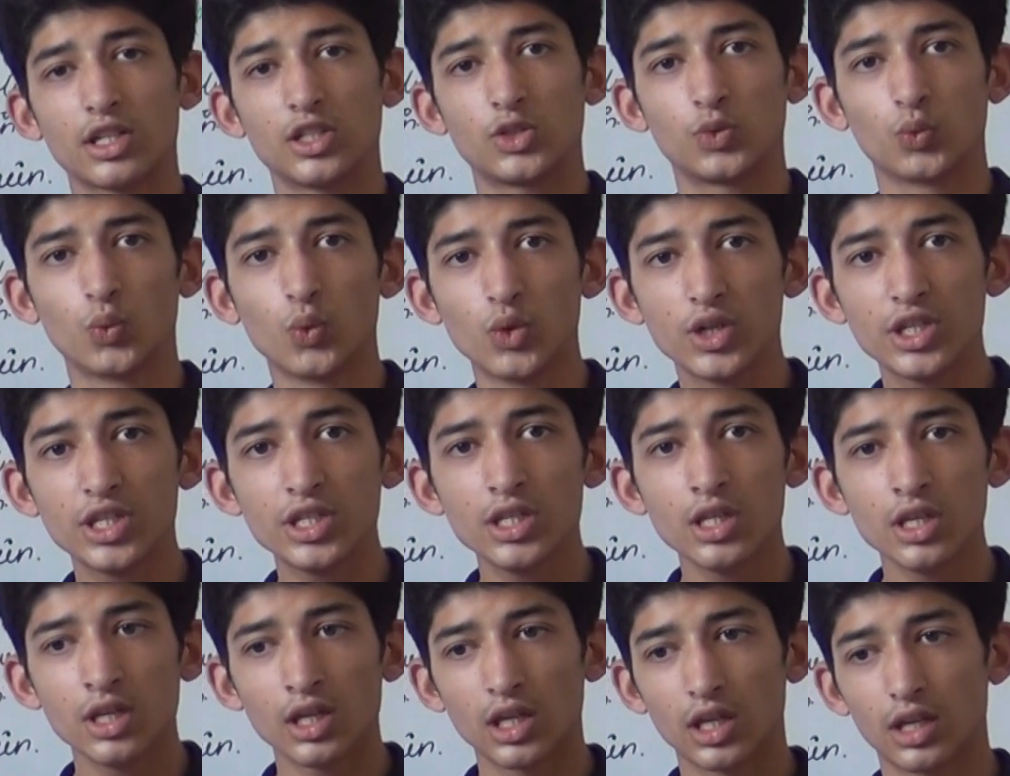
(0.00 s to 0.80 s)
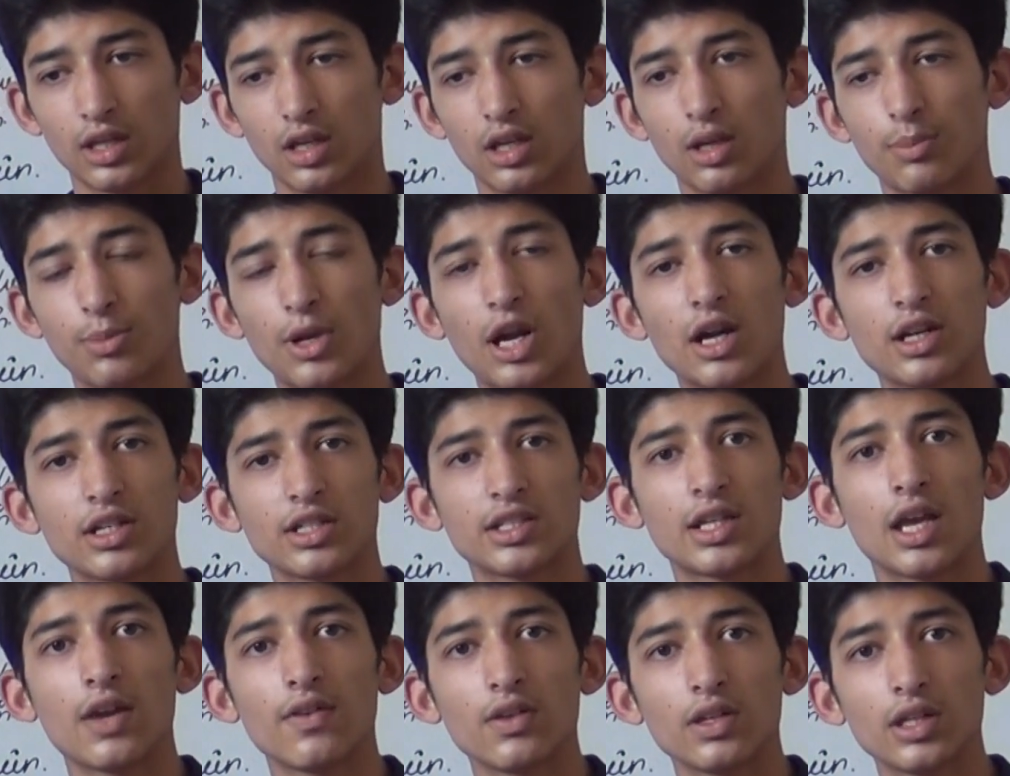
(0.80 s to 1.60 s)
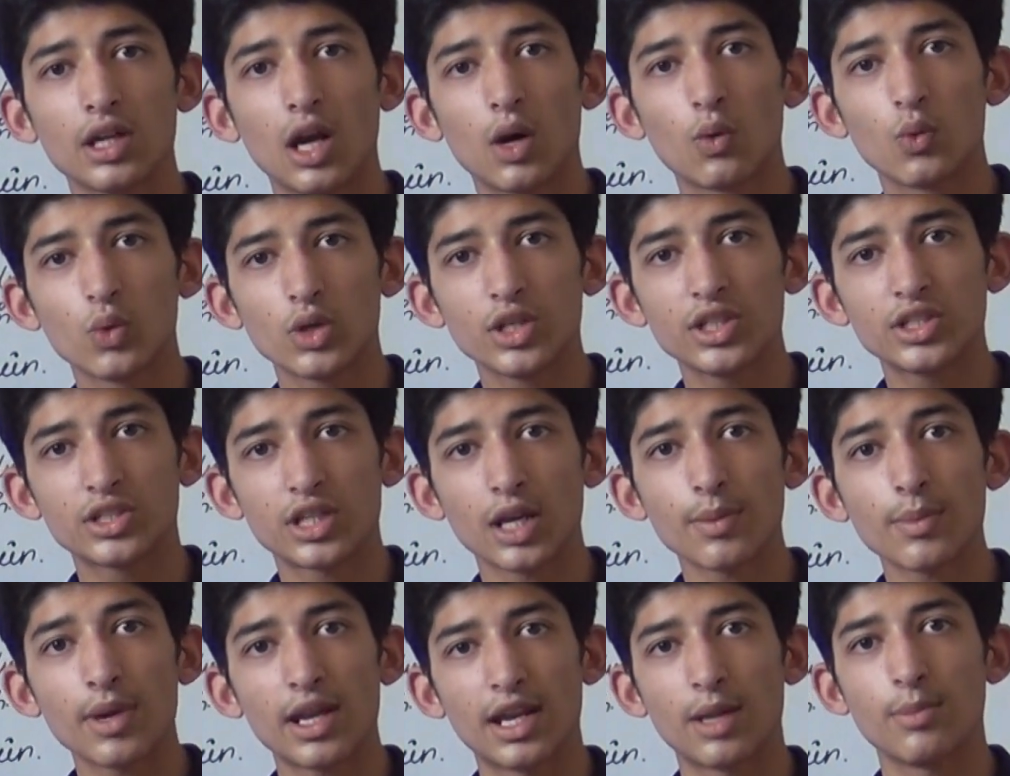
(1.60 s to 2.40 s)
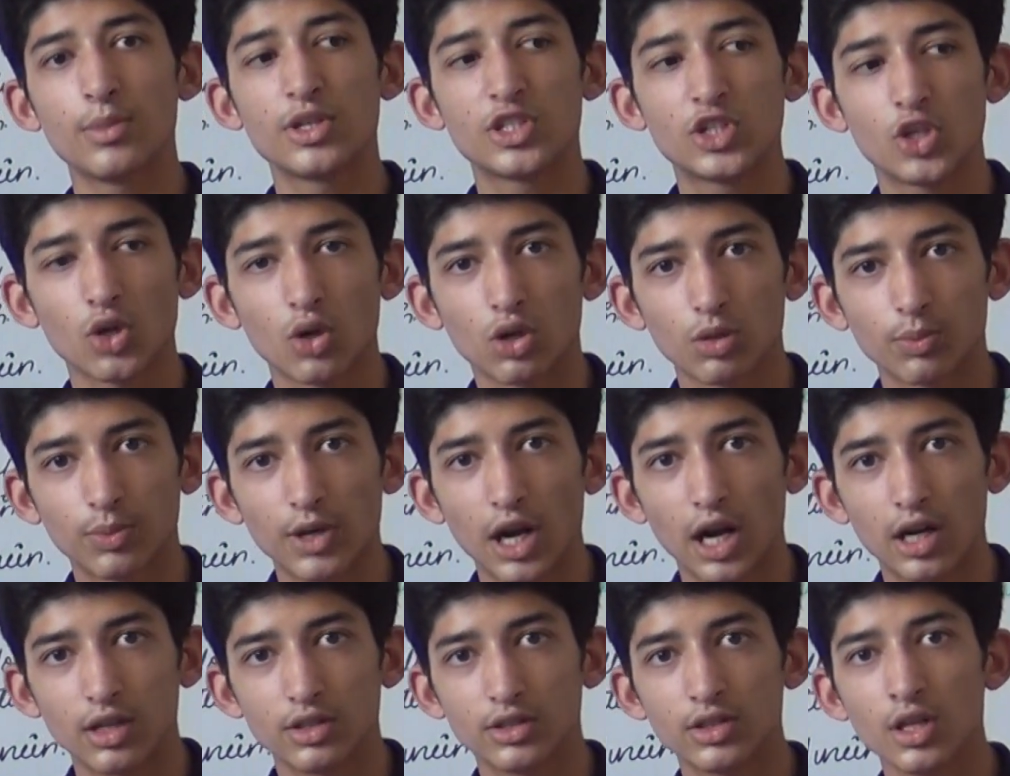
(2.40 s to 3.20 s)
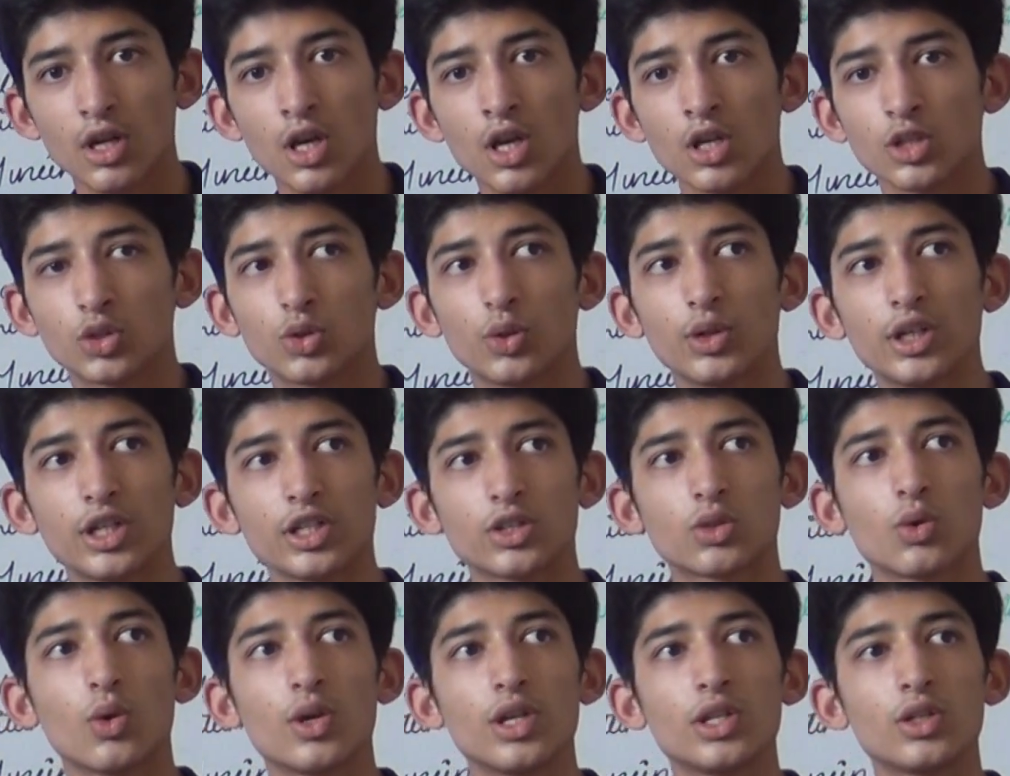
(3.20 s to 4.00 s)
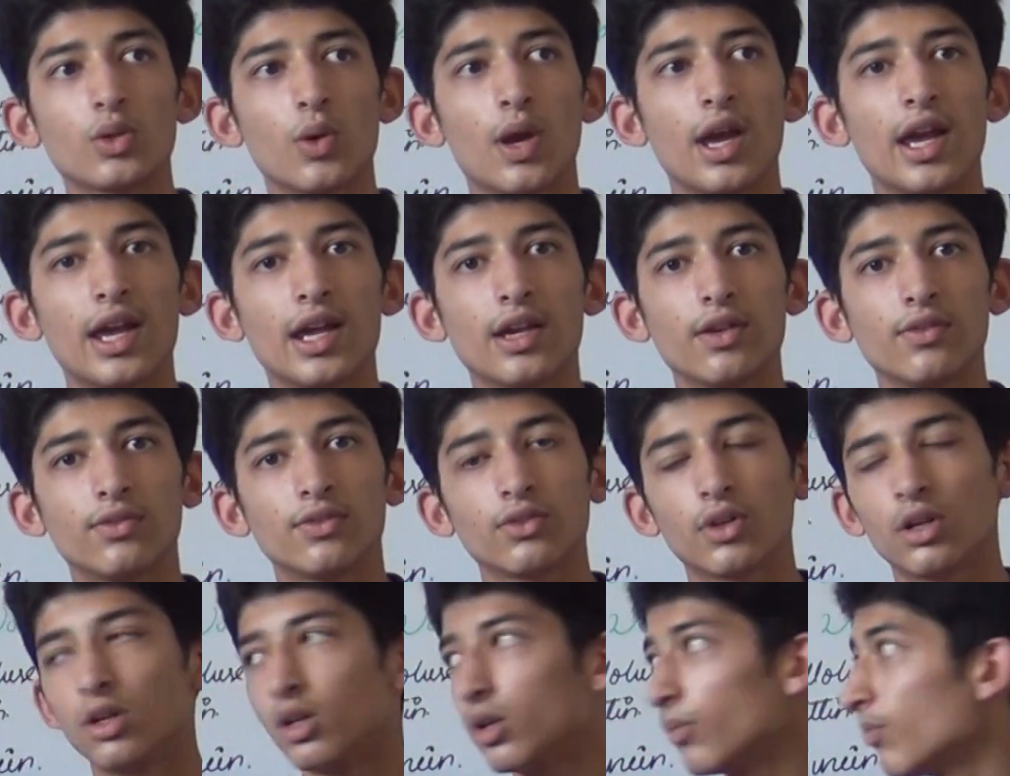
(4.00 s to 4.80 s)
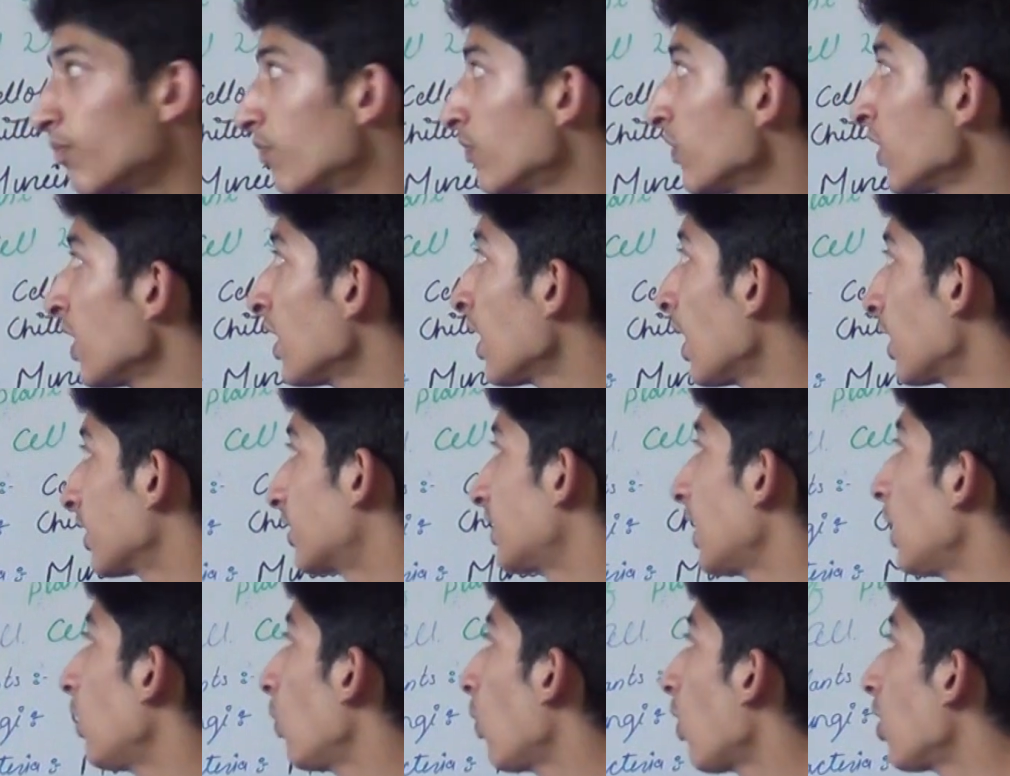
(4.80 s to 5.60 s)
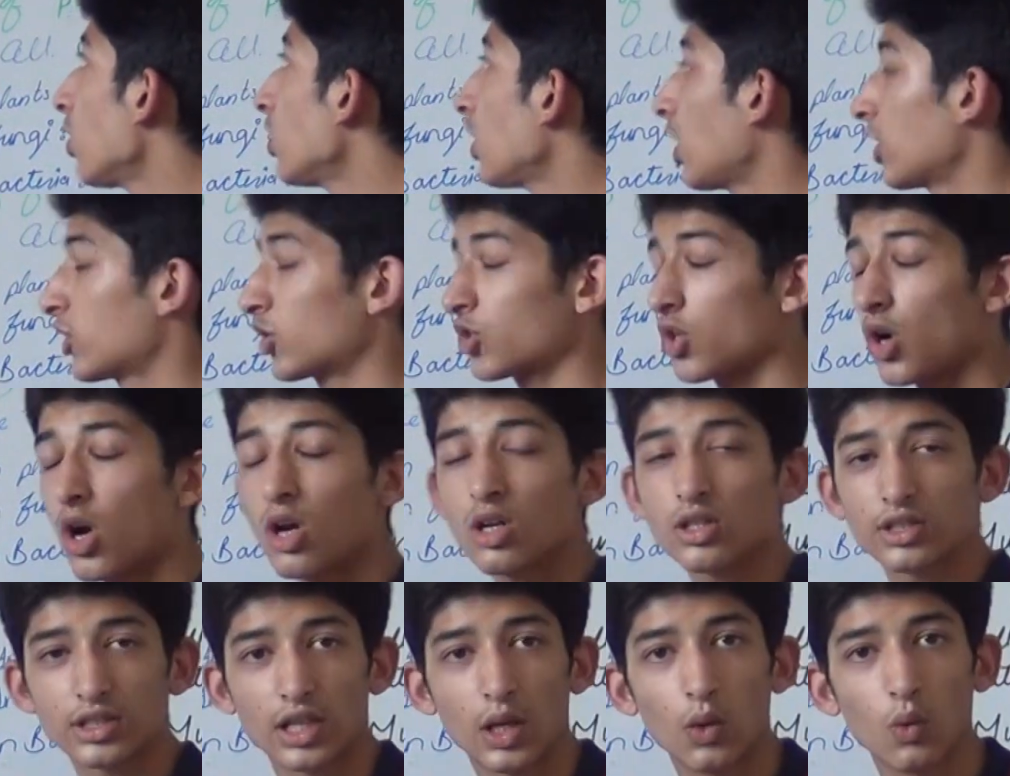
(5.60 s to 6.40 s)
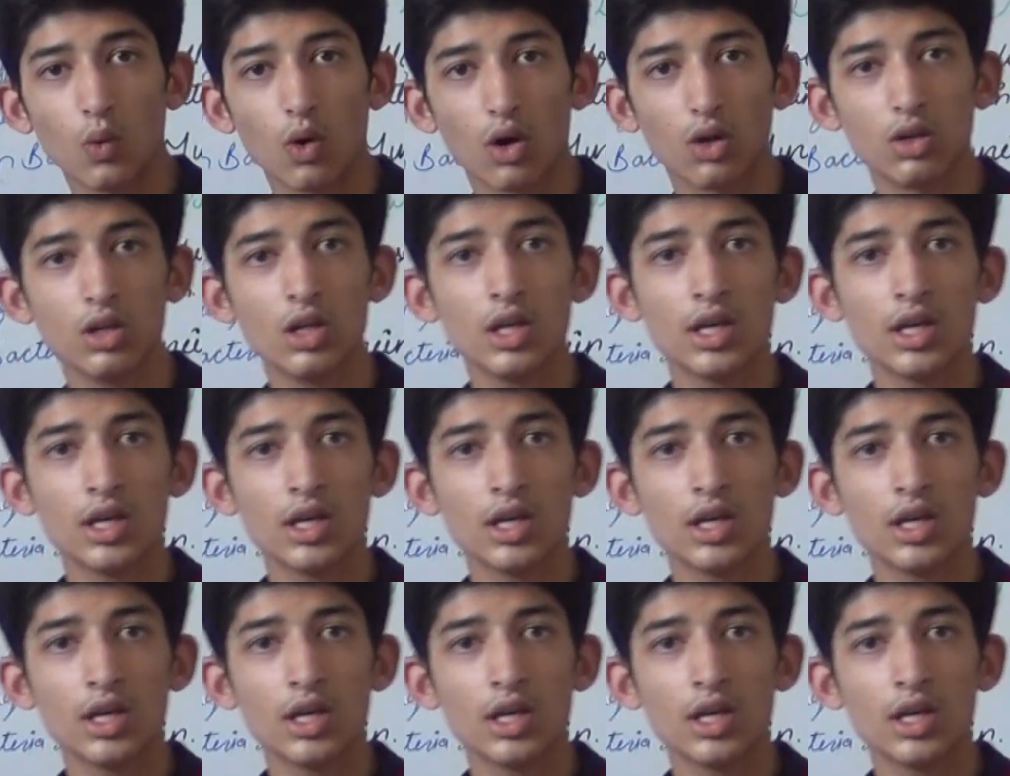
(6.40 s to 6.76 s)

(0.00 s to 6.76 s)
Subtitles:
is woody, a plant is having a woody stem and a mature plant, so it is going to have a cell wall, a strong cell wall.